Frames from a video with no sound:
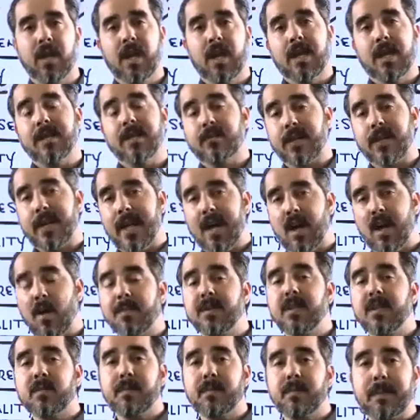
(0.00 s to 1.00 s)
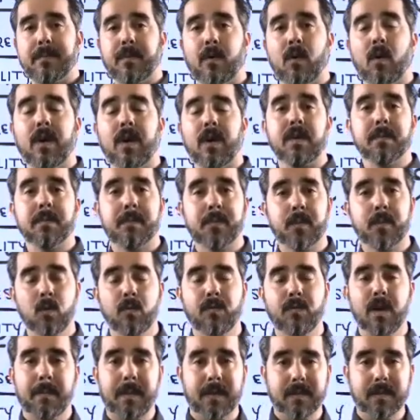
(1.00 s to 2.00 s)
that's going to help these people improve
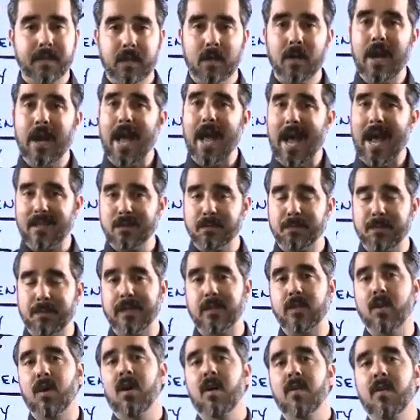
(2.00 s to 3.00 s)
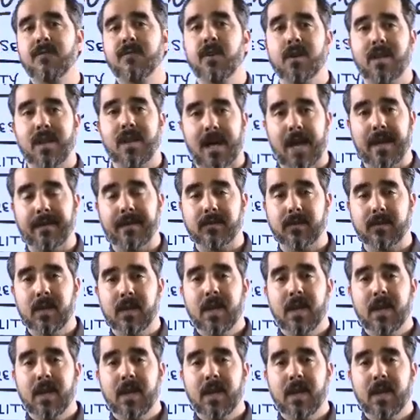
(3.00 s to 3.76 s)
a particular aspect of their lives.